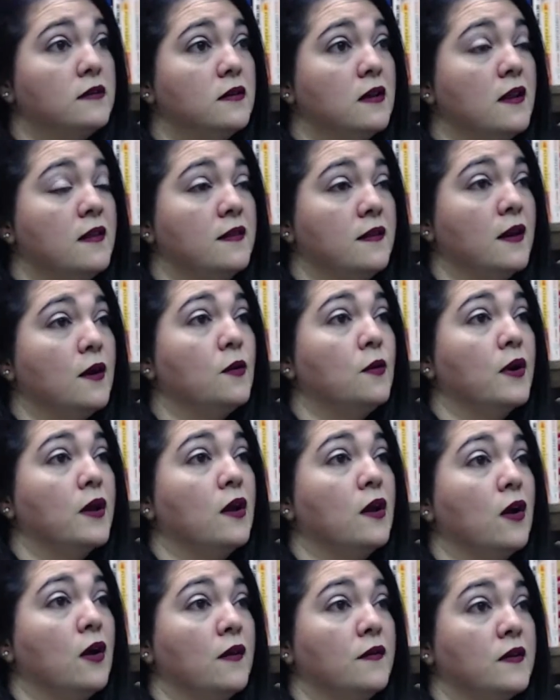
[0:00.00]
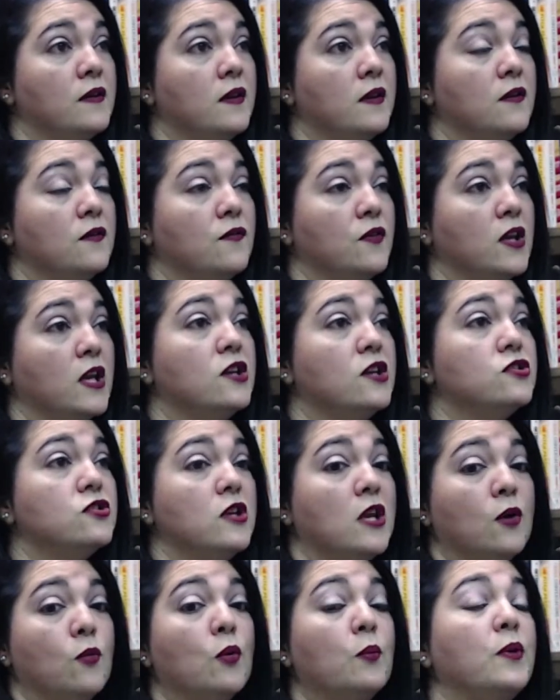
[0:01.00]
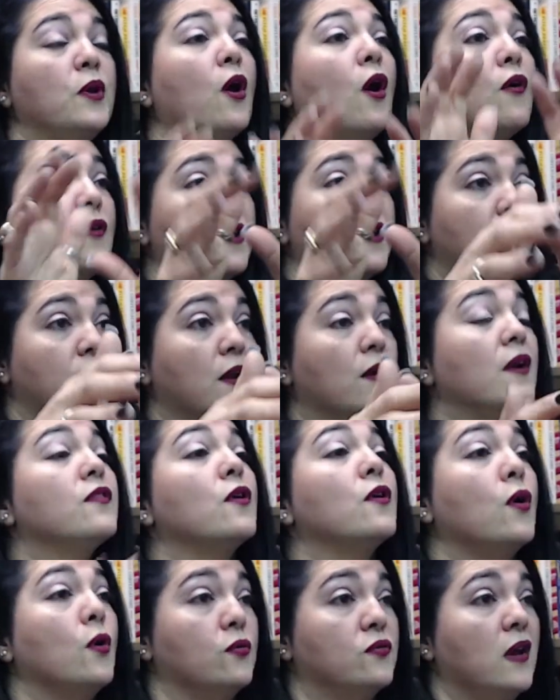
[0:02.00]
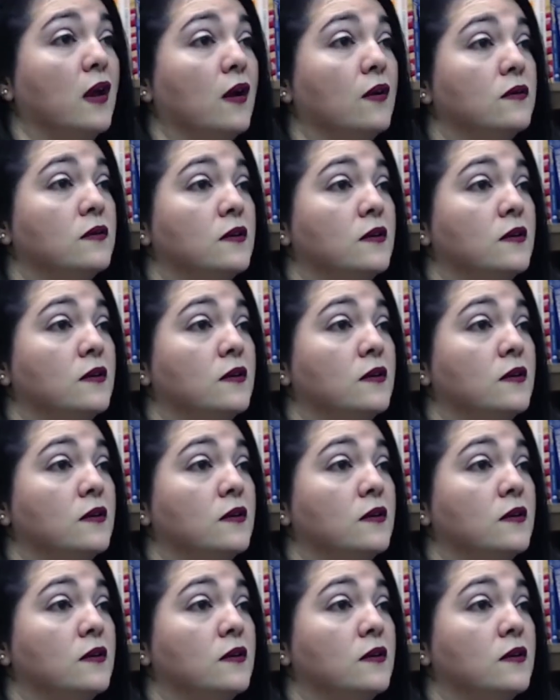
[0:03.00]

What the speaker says: and that way on the day of the vacation, it will be already there at the hotel.